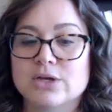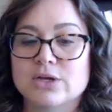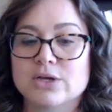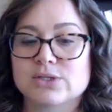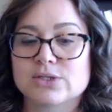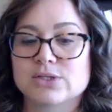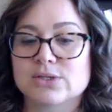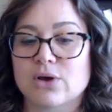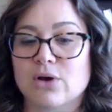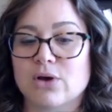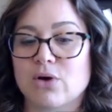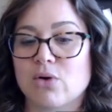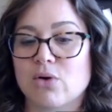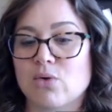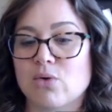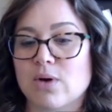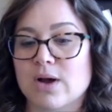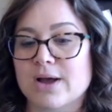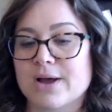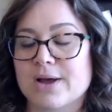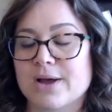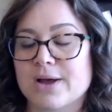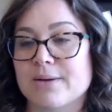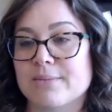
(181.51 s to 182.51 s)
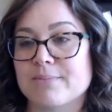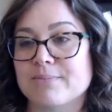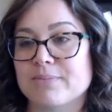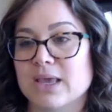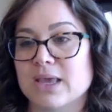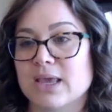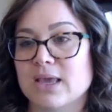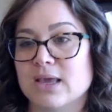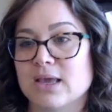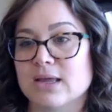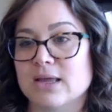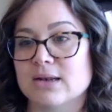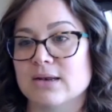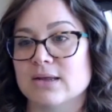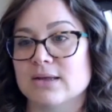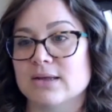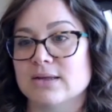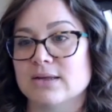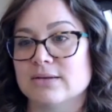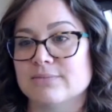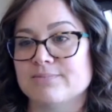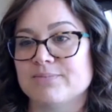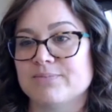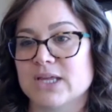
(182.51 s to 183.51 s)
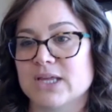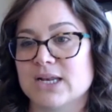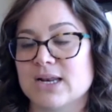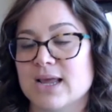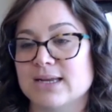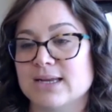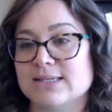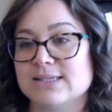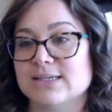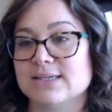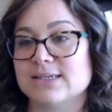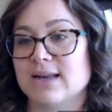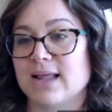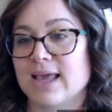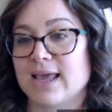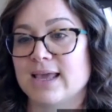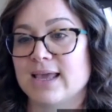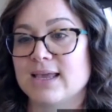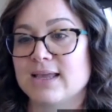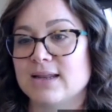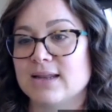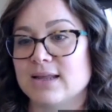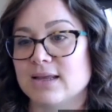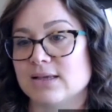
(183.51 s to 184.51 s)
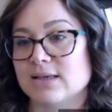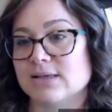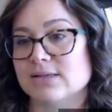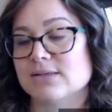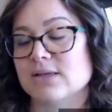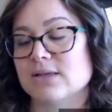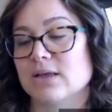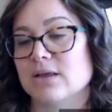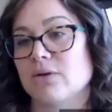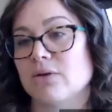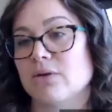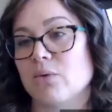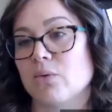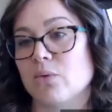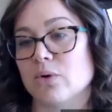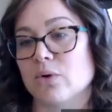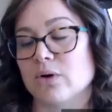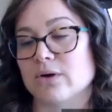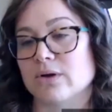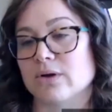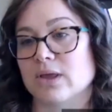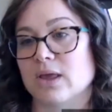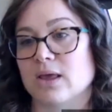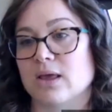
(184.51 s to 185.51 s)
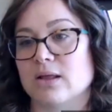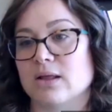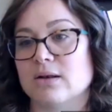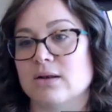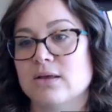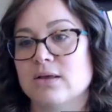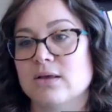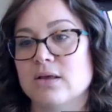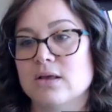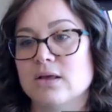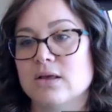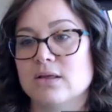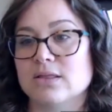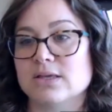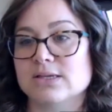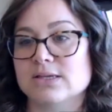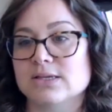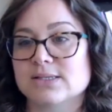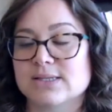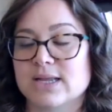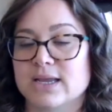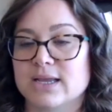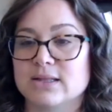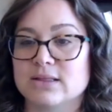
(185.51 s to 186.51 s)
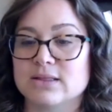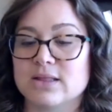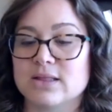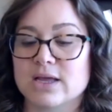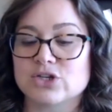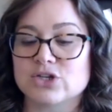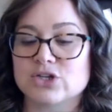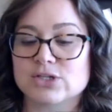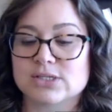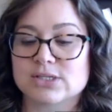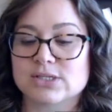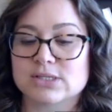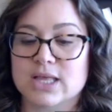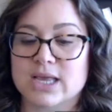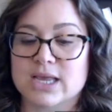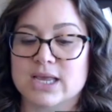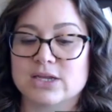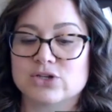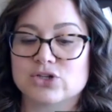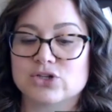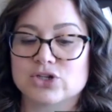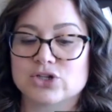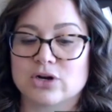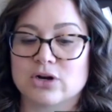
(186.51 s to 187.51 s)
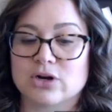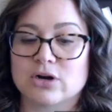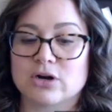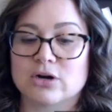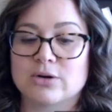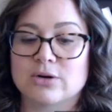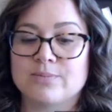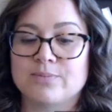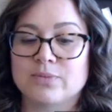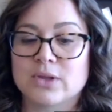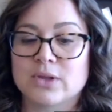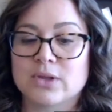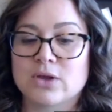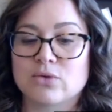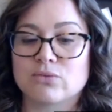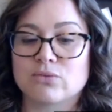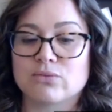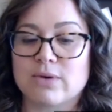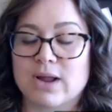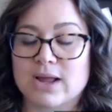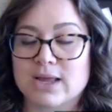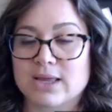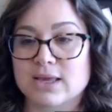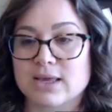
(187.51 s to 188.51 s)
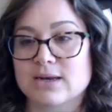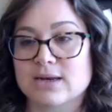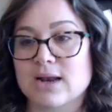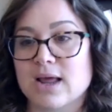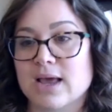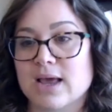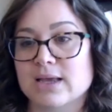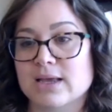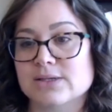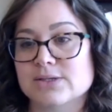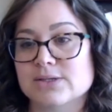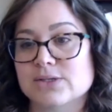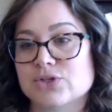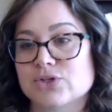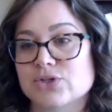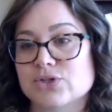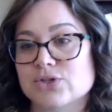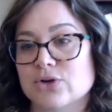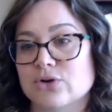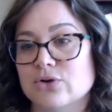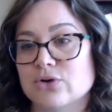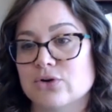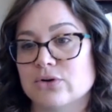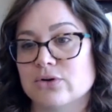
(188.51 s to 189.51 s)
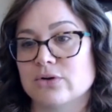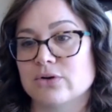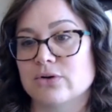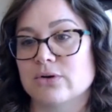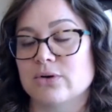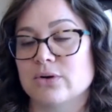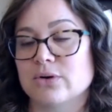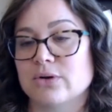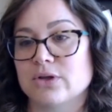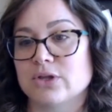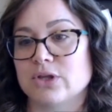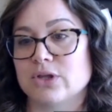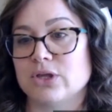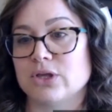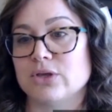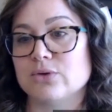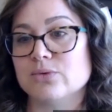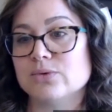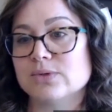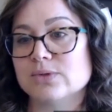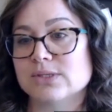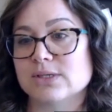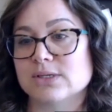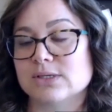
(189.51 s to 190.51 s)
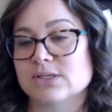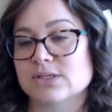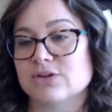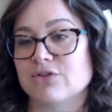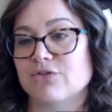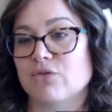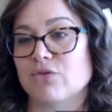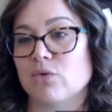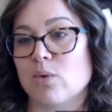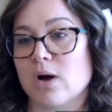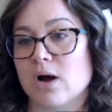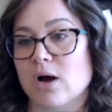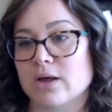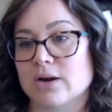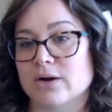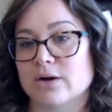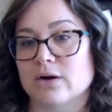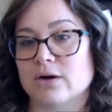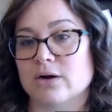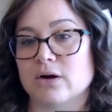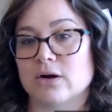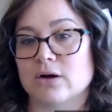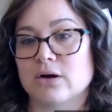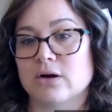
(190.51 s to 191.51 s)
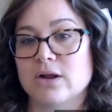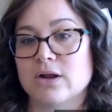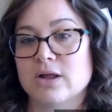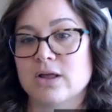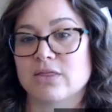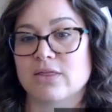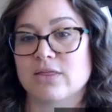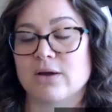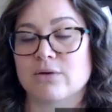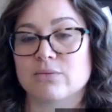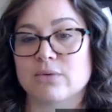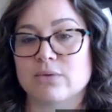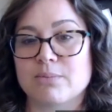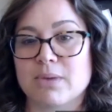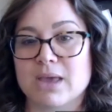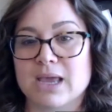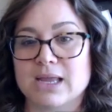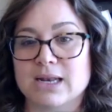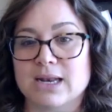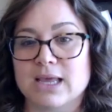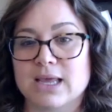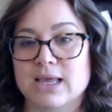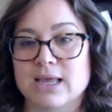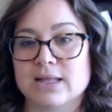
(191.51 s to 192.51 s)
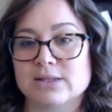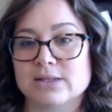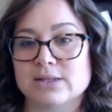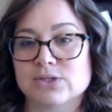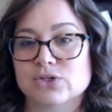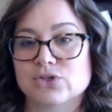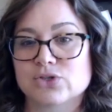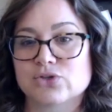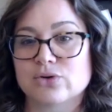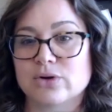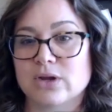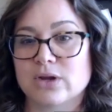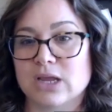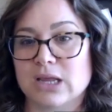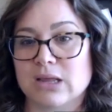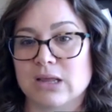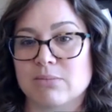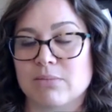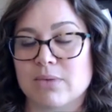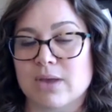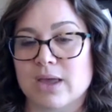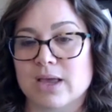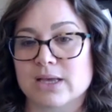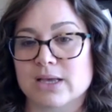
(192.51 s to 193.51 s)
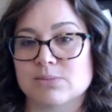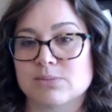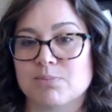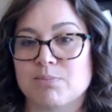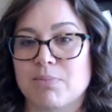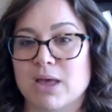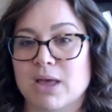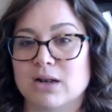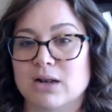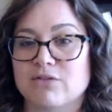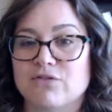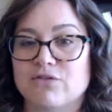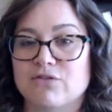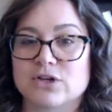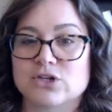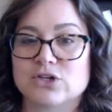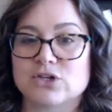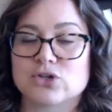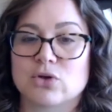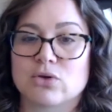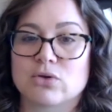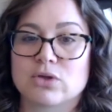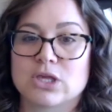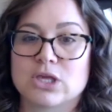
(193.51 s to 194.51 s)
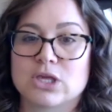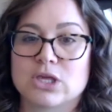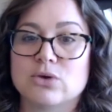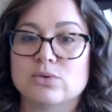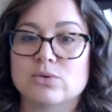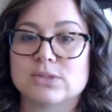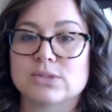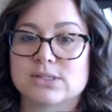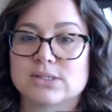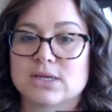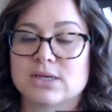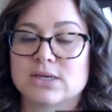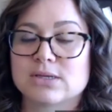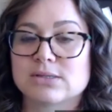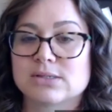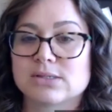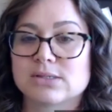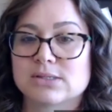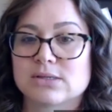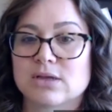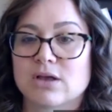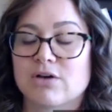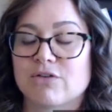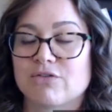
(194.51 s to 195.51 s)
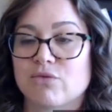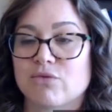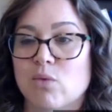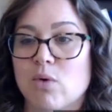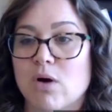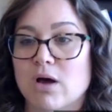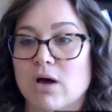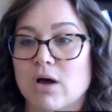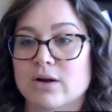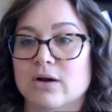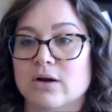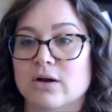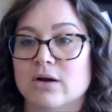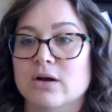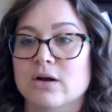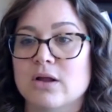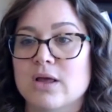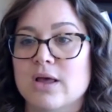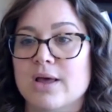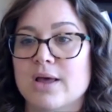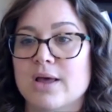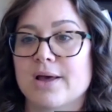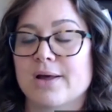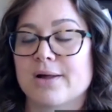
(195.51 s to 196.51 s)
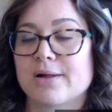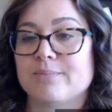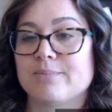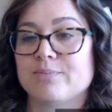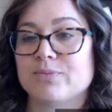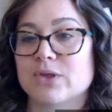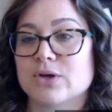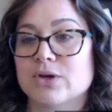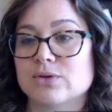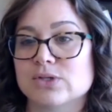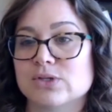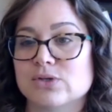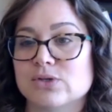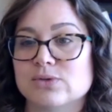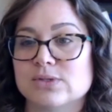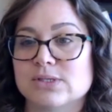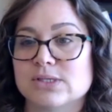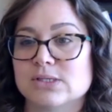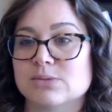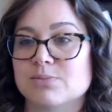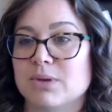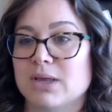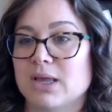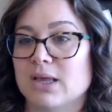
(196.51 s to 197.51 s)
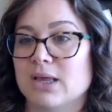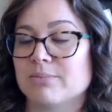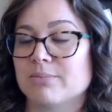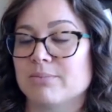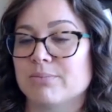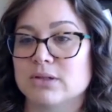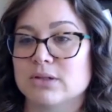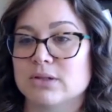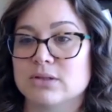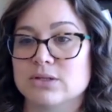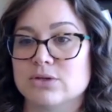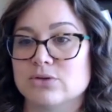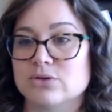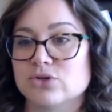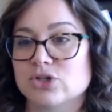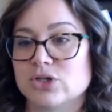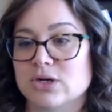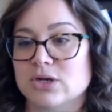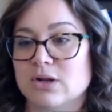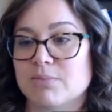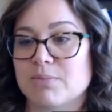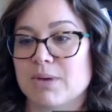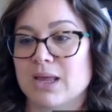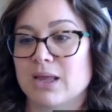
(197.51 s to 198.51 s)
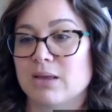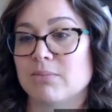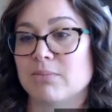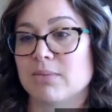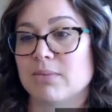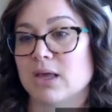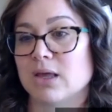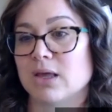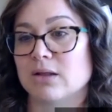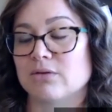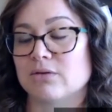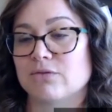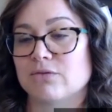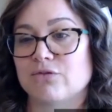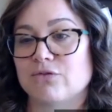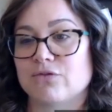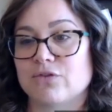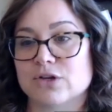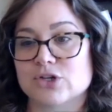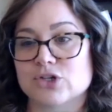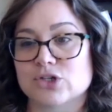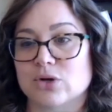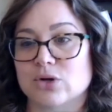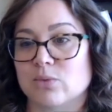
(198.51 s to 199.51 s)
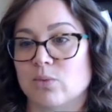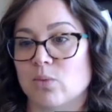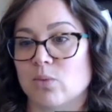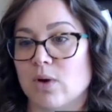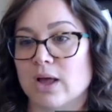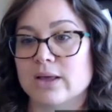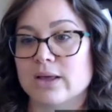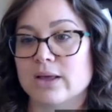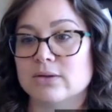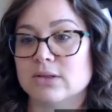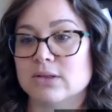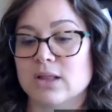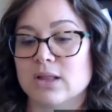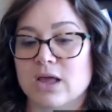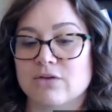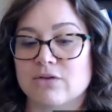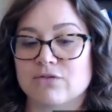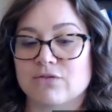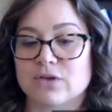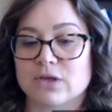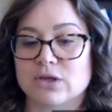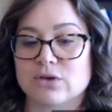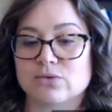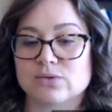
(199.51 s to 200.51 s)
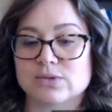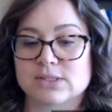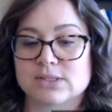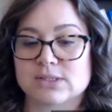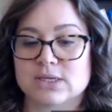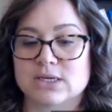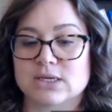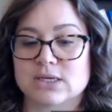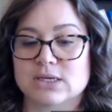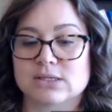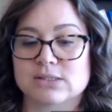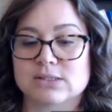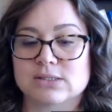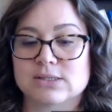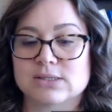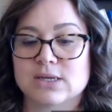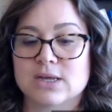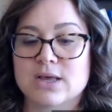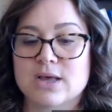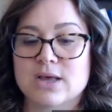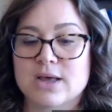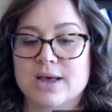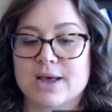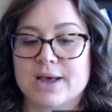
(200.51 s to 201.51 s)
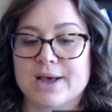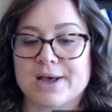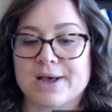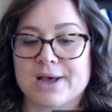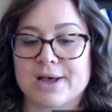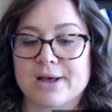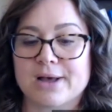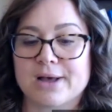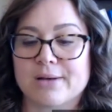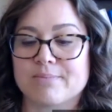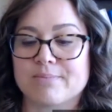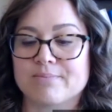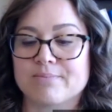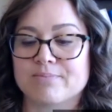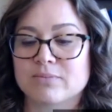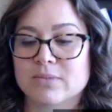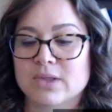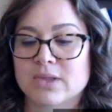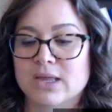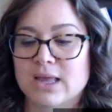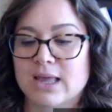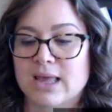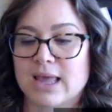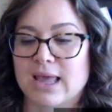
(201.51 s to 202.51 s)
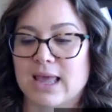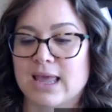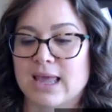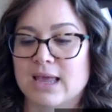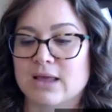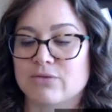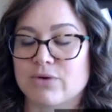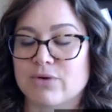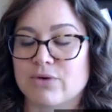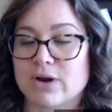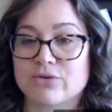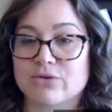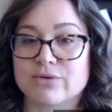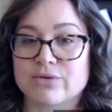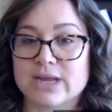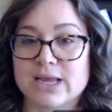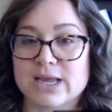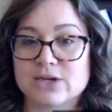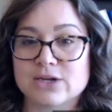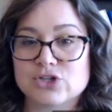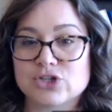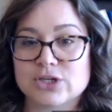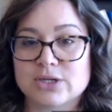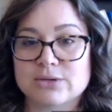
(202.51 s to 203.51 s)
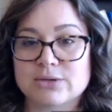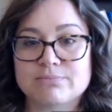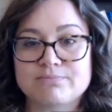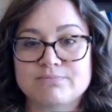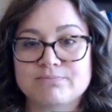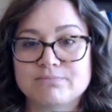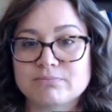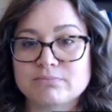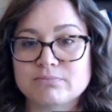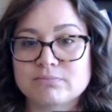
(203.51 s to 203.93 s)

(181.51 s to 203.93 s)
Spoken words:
So in the 1980s in Oregon, the state legislature recognized certain uses of water that remain in stream as beneficial uses of water. Those uses being pollution abatement, fish and wildlife uses, and recreation.